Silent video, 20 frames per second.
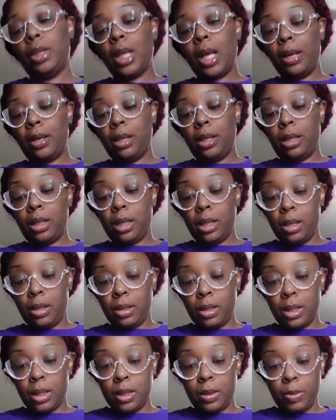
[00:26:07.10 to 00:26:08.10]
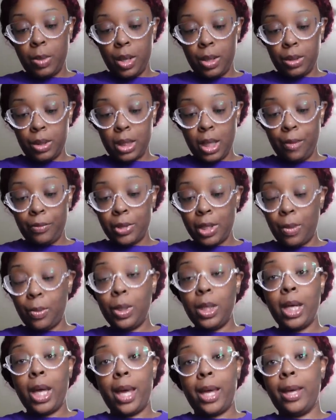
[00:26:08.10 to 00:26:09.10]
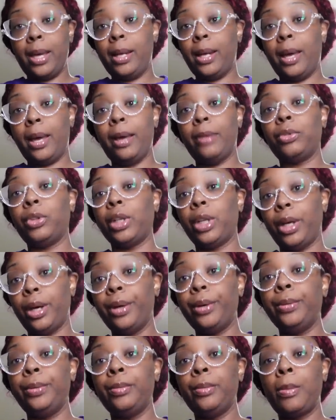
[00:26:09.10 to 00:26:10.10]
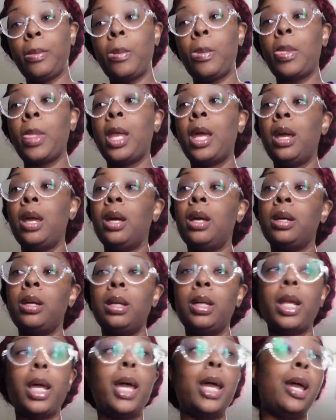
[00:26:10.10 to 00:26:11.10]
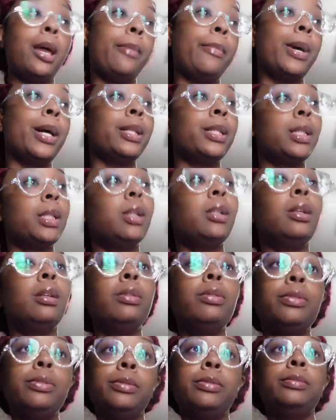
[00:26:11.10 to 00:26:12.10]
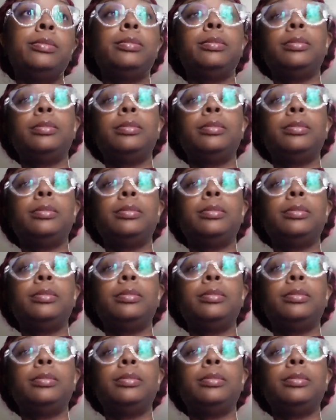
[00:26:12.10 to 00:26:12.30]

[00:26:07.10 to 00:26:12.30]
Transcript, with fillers: talking and get on to this post office. I really I hate I have to go. Could have had my stuff.